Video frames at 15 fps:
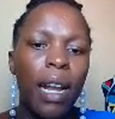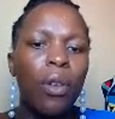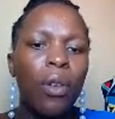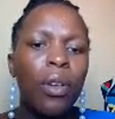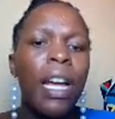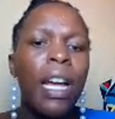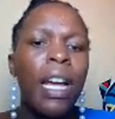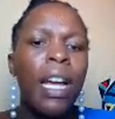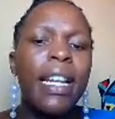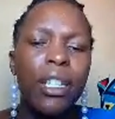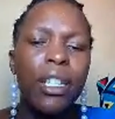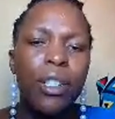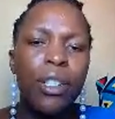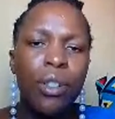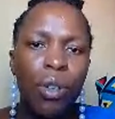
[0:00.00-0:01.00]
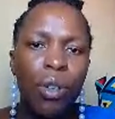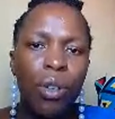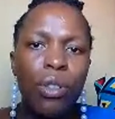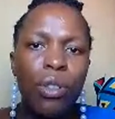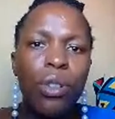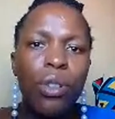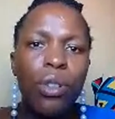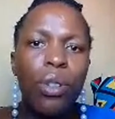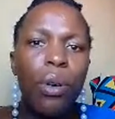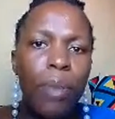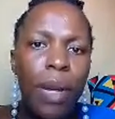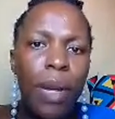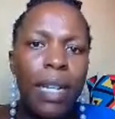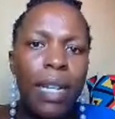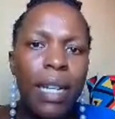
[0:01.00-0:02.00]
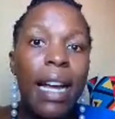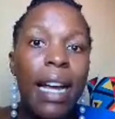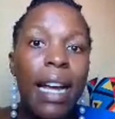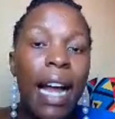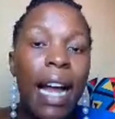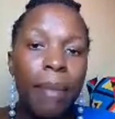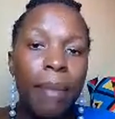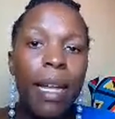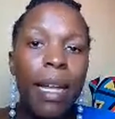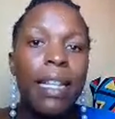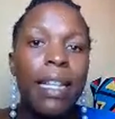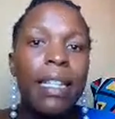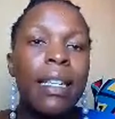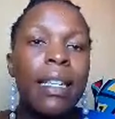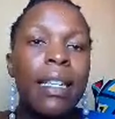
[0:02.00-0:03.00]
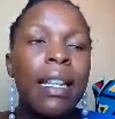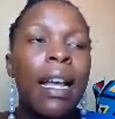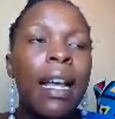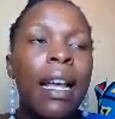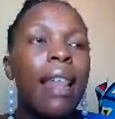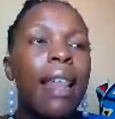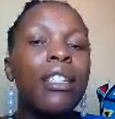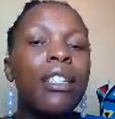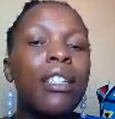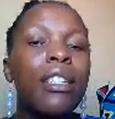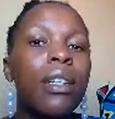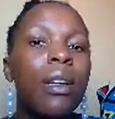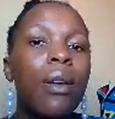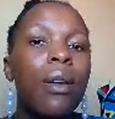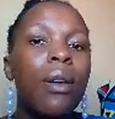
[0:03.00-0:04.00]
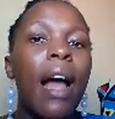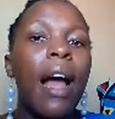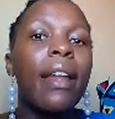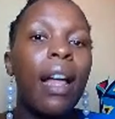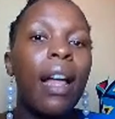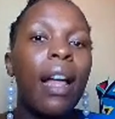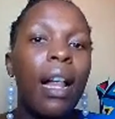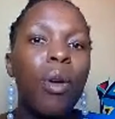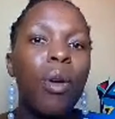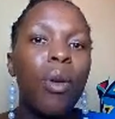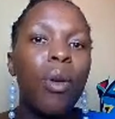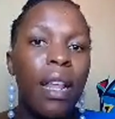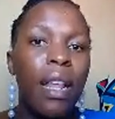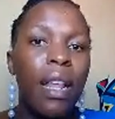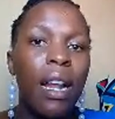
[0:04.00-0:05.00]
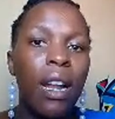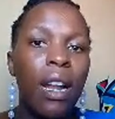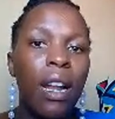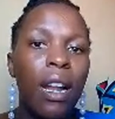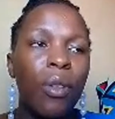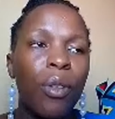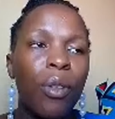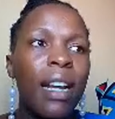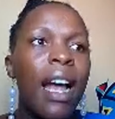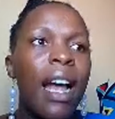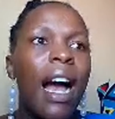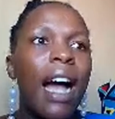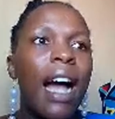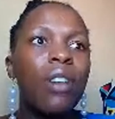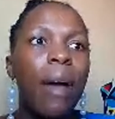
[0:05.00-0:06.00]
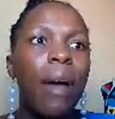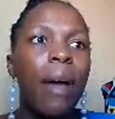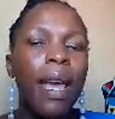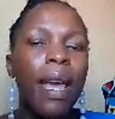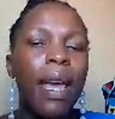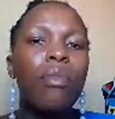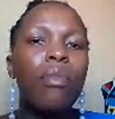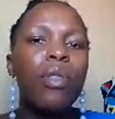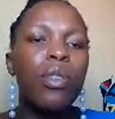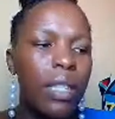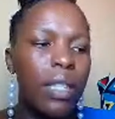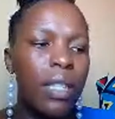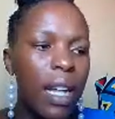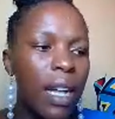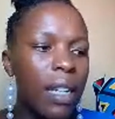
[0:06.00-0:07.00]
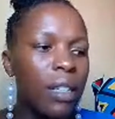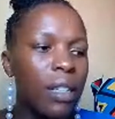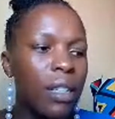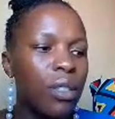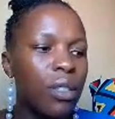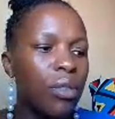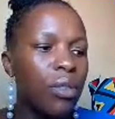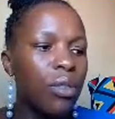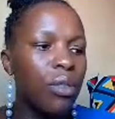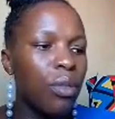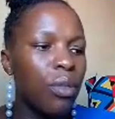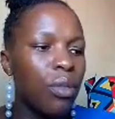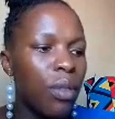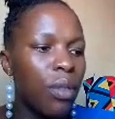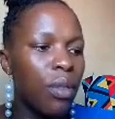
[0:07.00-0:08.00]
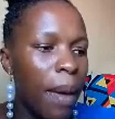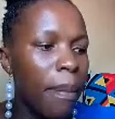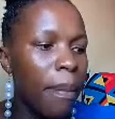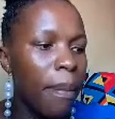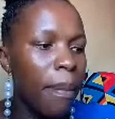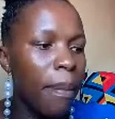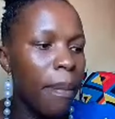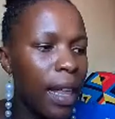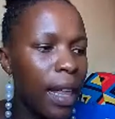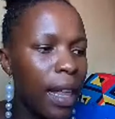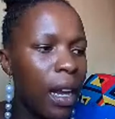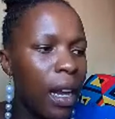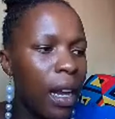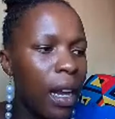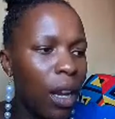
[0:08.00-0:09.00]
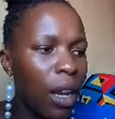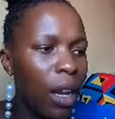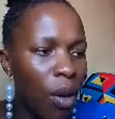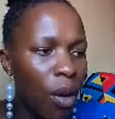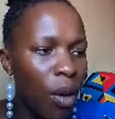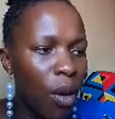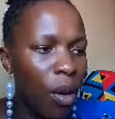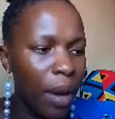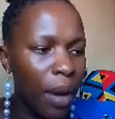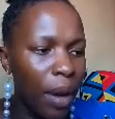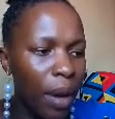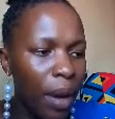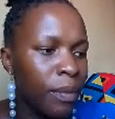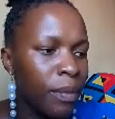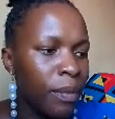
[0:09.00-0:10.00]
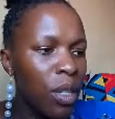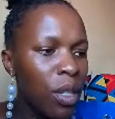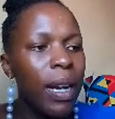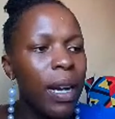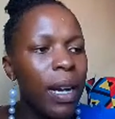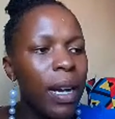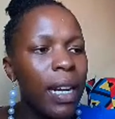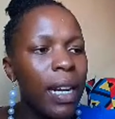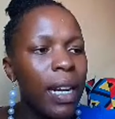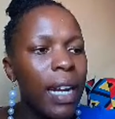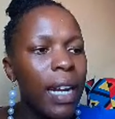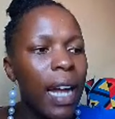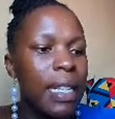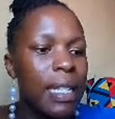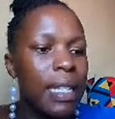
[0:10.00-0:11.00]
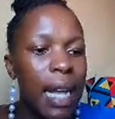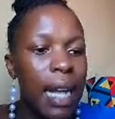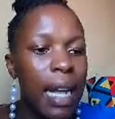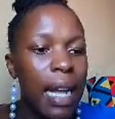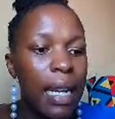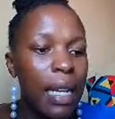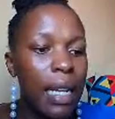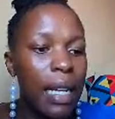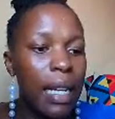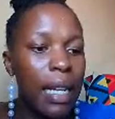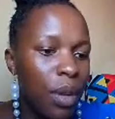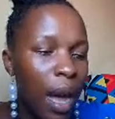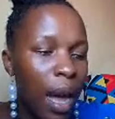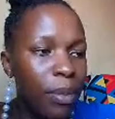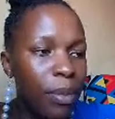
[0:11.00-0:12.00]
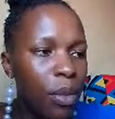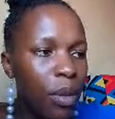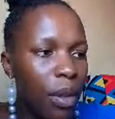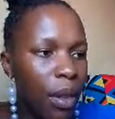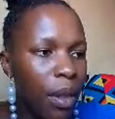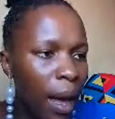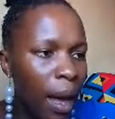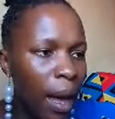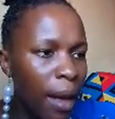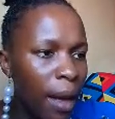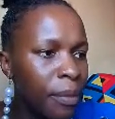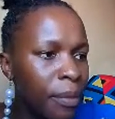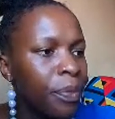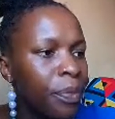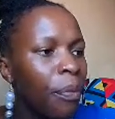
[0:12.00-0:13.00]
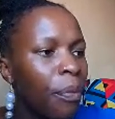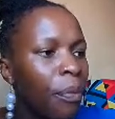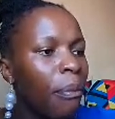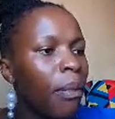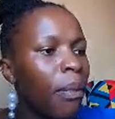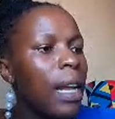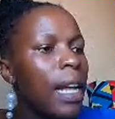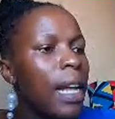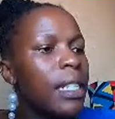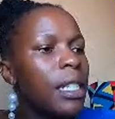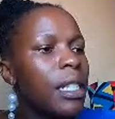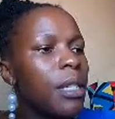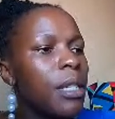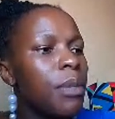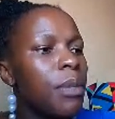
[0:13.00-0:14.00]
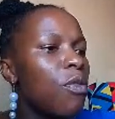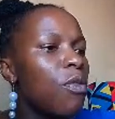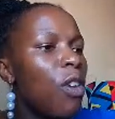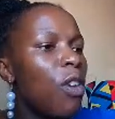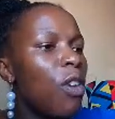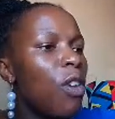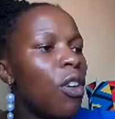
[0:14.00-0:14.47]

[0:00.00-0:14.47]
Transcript: it is also building an email list that can help you in the long run, and you can be able to sell to them in the long run. So I hope someone has understood up to there. Let's move on to